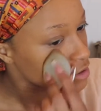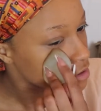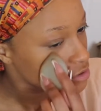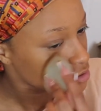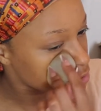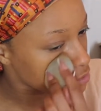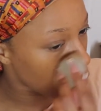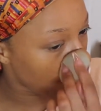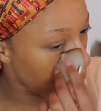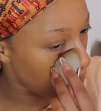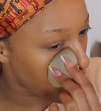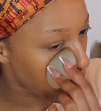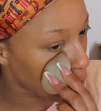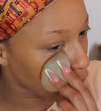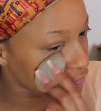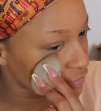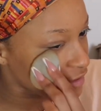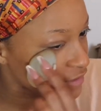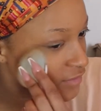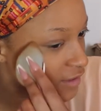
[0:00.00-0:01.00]
So
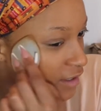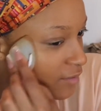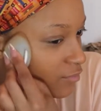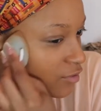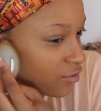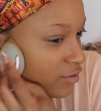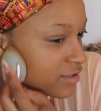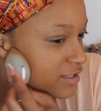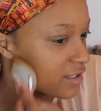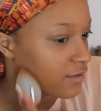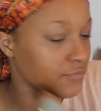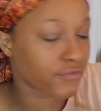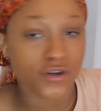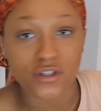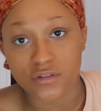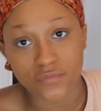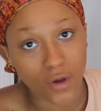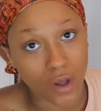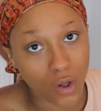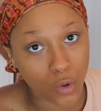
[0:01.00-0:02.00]
one thing that I'm noticing,
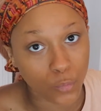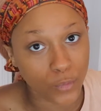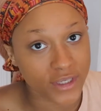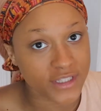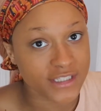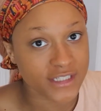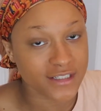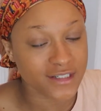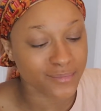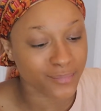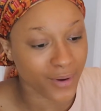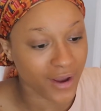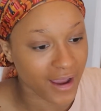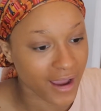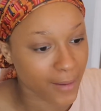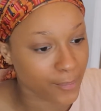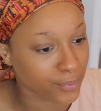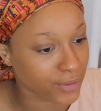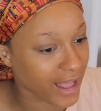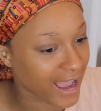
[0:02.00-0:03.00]
first of all, we didn't
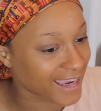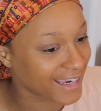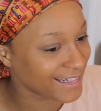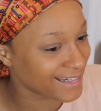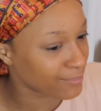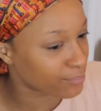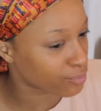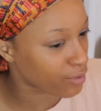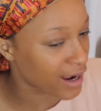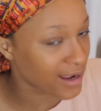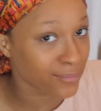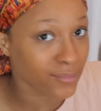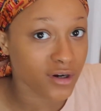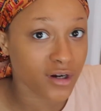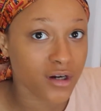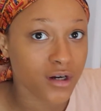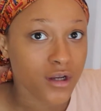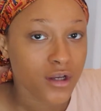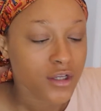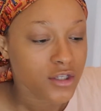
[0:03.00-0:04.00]
apply any
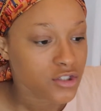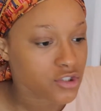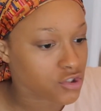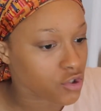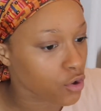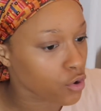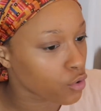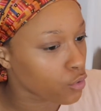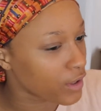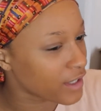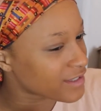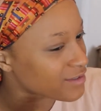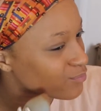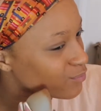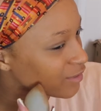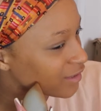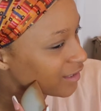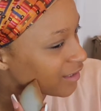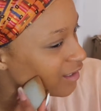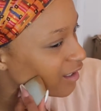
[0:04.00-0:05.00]
primer, so it's
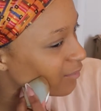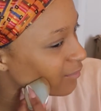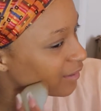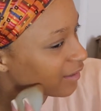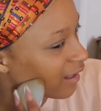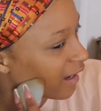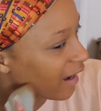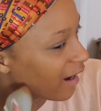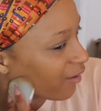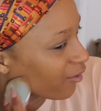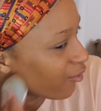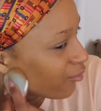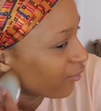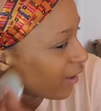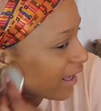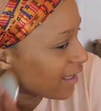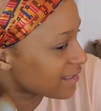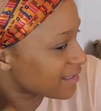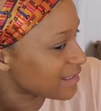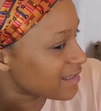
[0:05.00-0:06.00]
really coming
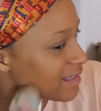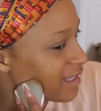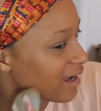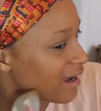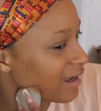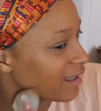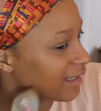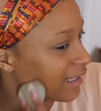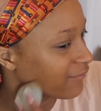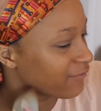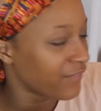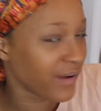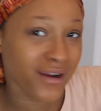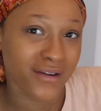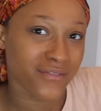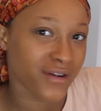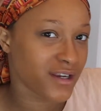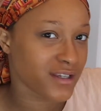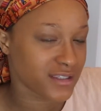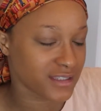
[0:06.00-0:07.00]
out as not like
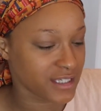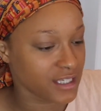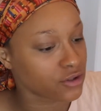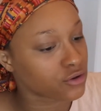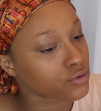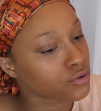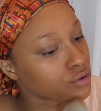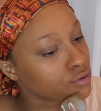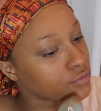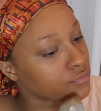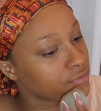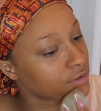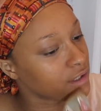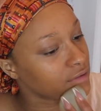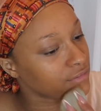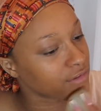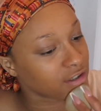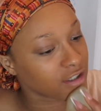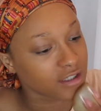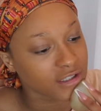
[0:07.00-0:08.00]
very see-through,
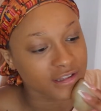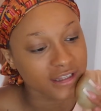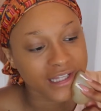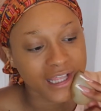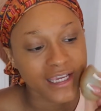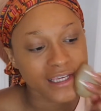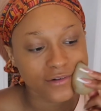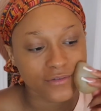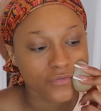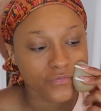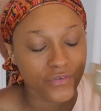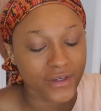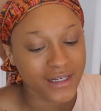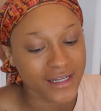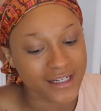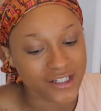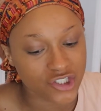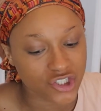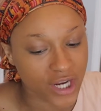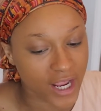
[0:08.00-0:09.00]
very light
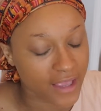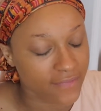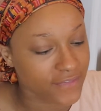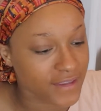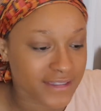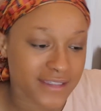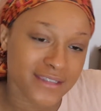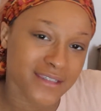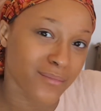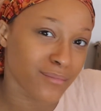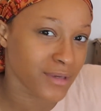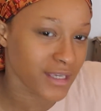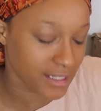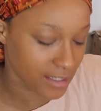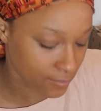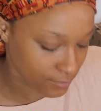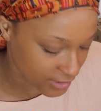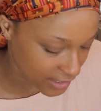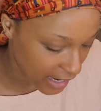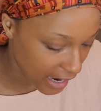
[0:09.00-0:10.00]
finish, and this is a
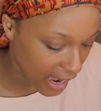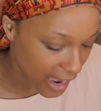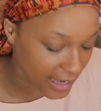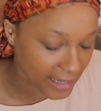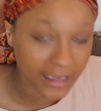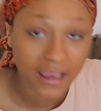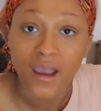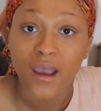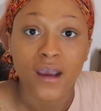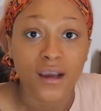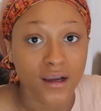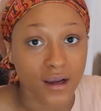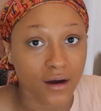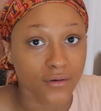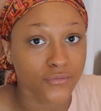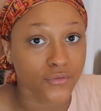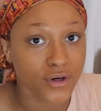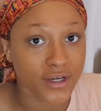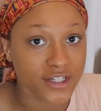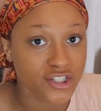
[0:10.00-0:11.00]
medium to high
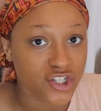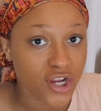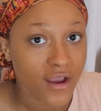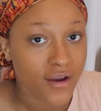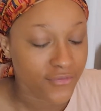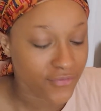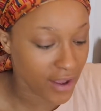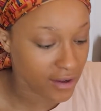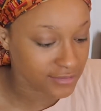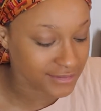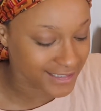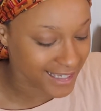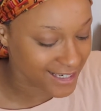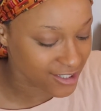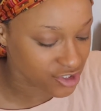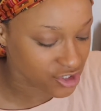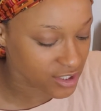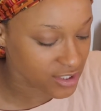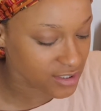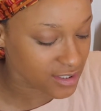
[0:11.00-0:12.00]
coverage
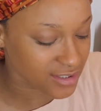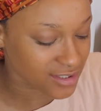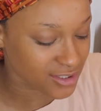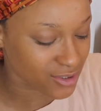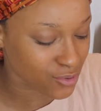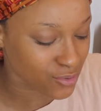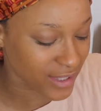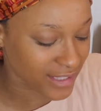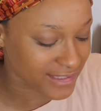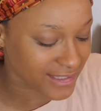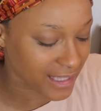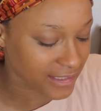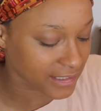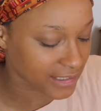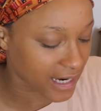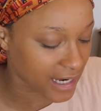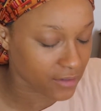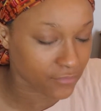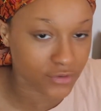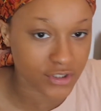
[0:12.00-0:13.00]
foundation, so that's not the
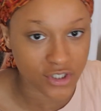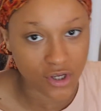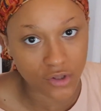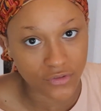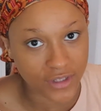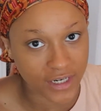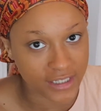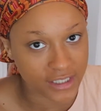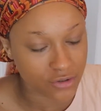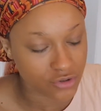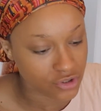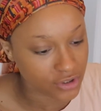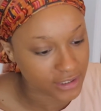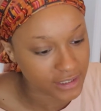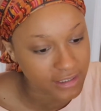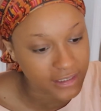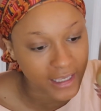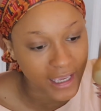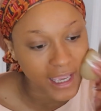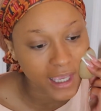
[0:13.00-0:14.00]
kind of result that I
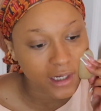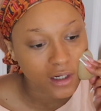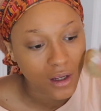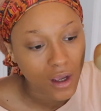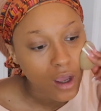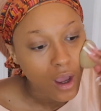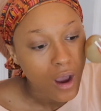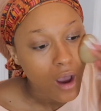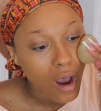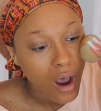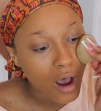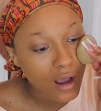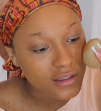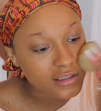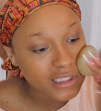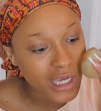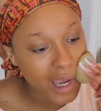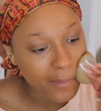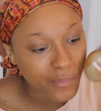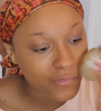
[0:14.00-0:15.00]
usually get.
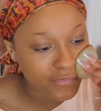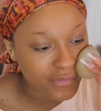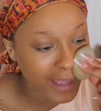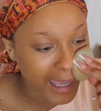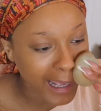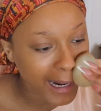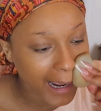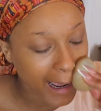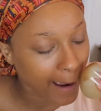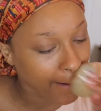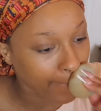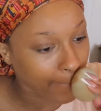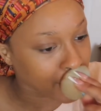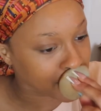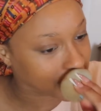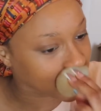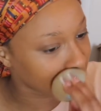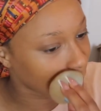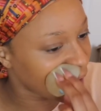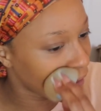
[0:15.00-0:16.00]
On top of that, I
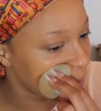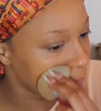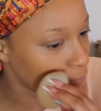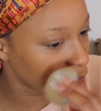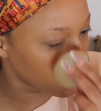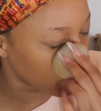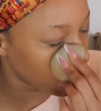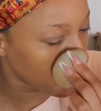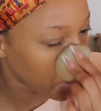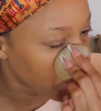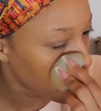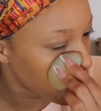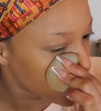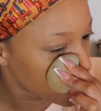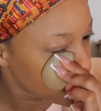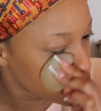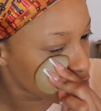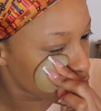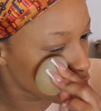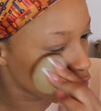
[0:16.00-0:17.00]
wasn't able
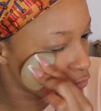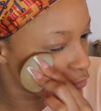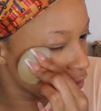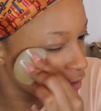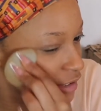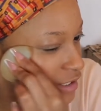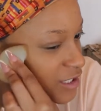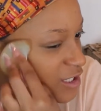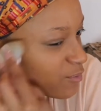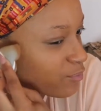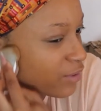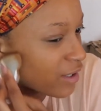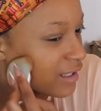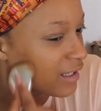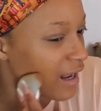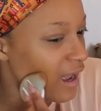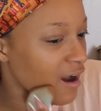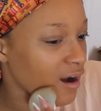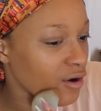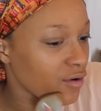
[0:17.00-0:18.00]
to really spread
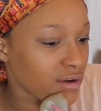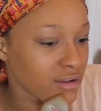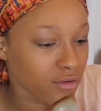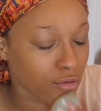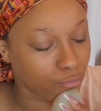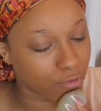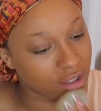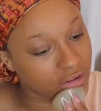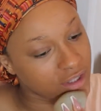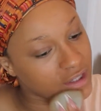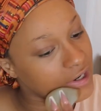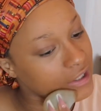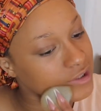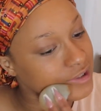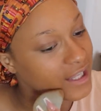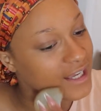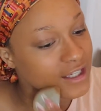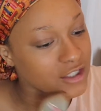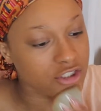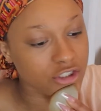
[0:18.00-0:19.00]
it out in the way that I
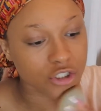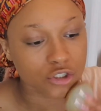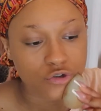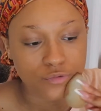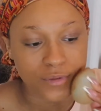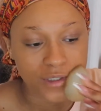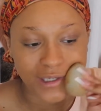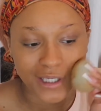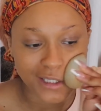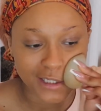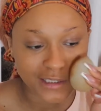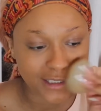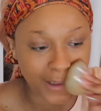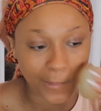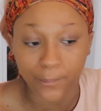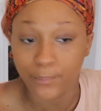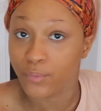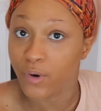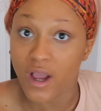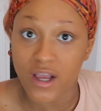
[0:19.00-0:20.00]
like to because the
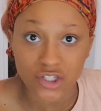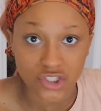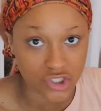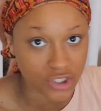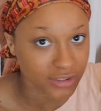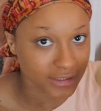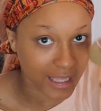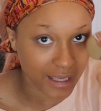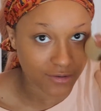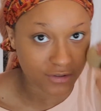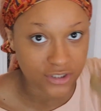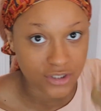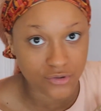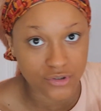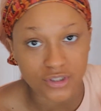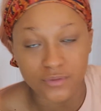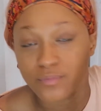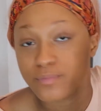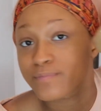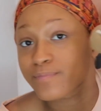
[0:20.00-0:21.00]
brush allows you
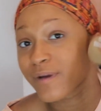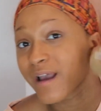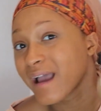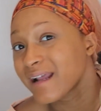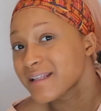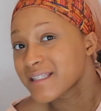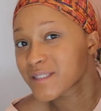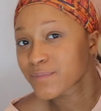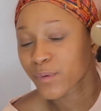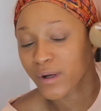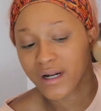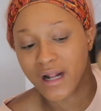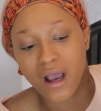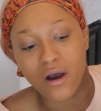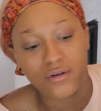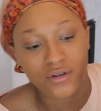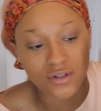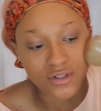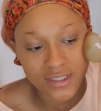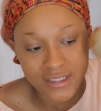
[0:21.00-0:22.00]
to kind of spread it
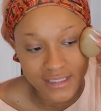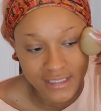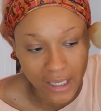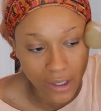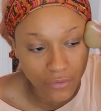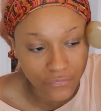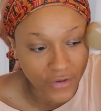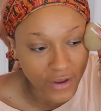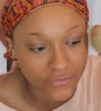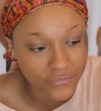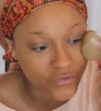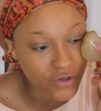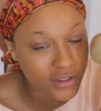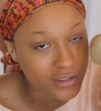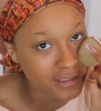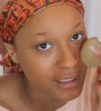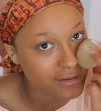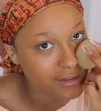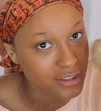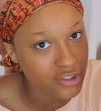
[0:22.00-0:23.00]
out yourself at
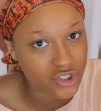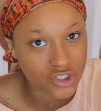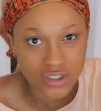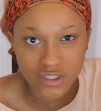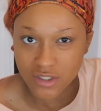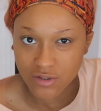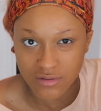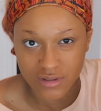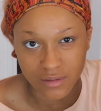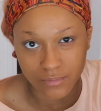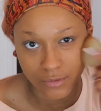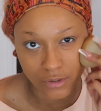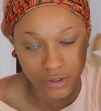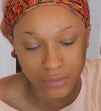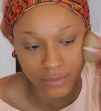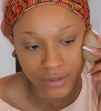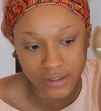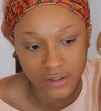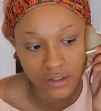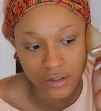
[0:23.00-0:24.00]
first and then just use the beauty
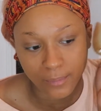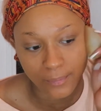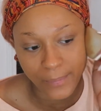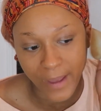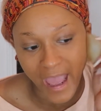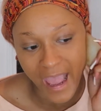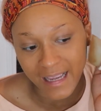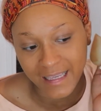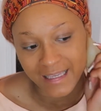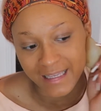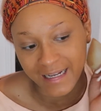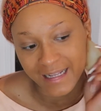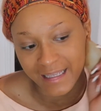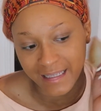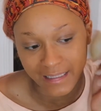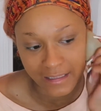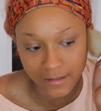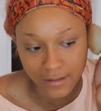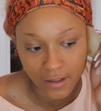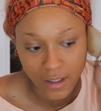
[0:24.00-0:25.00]
blender to pack it
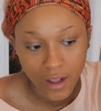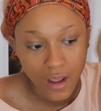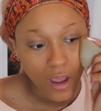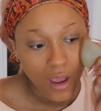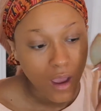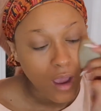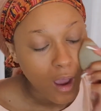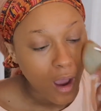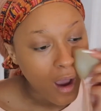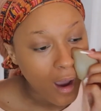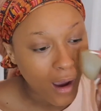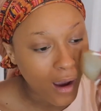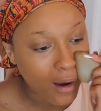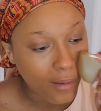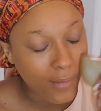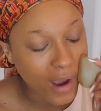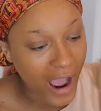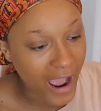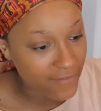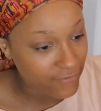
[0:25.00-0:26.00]
in.
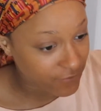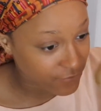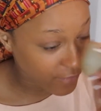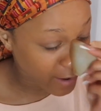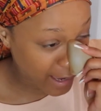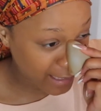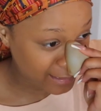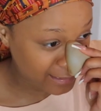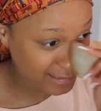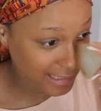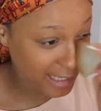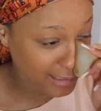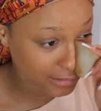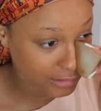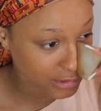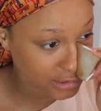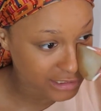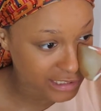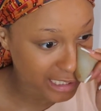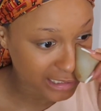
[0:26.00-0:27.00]
I find that
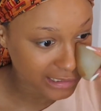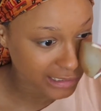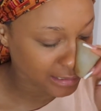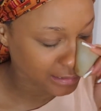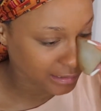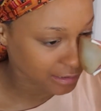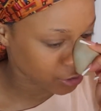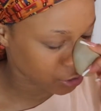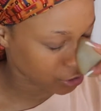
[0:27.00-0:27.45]
this technique that